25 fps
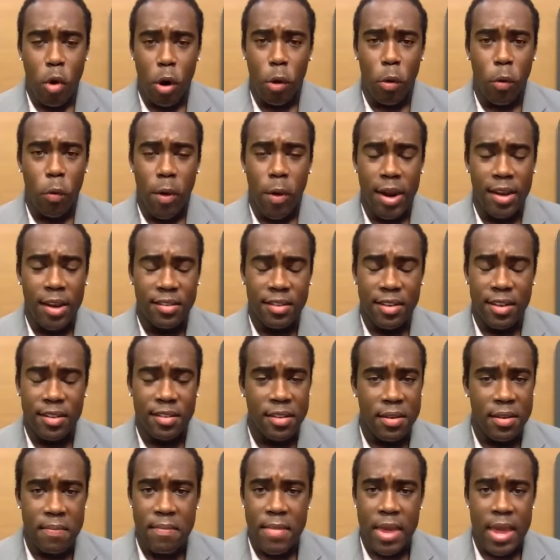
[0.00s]

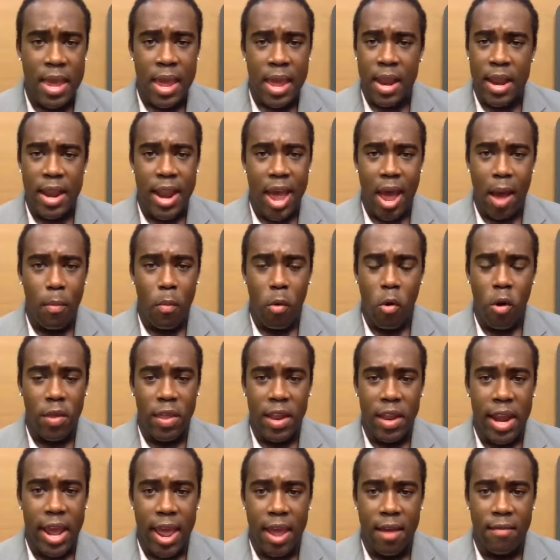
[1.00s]
racism now more
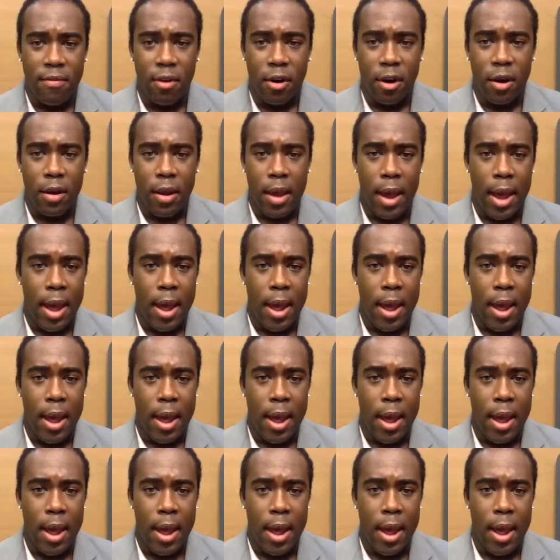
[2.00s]
than ever?